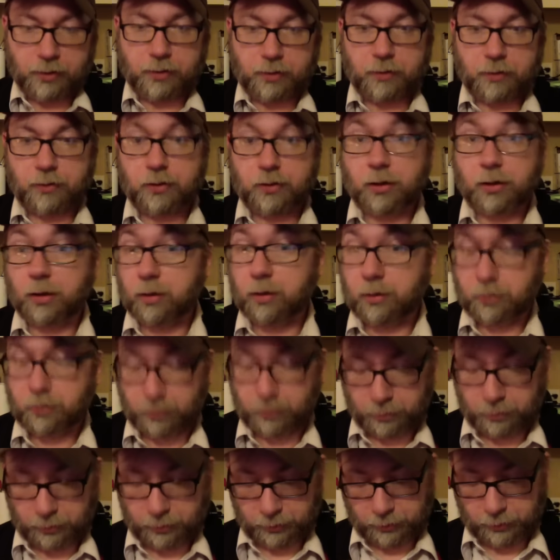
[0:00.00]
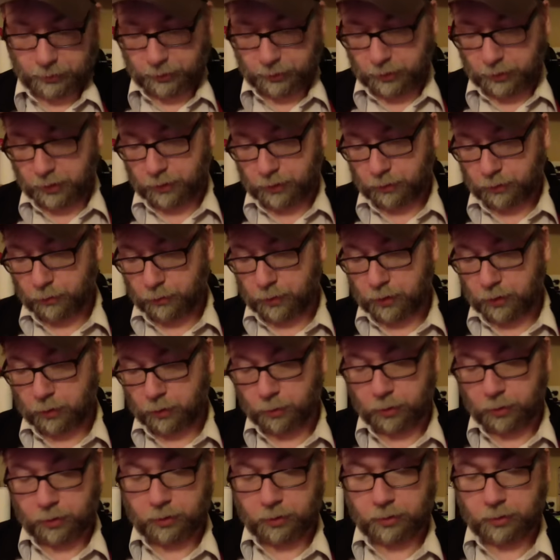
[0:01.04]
So, let's read this one.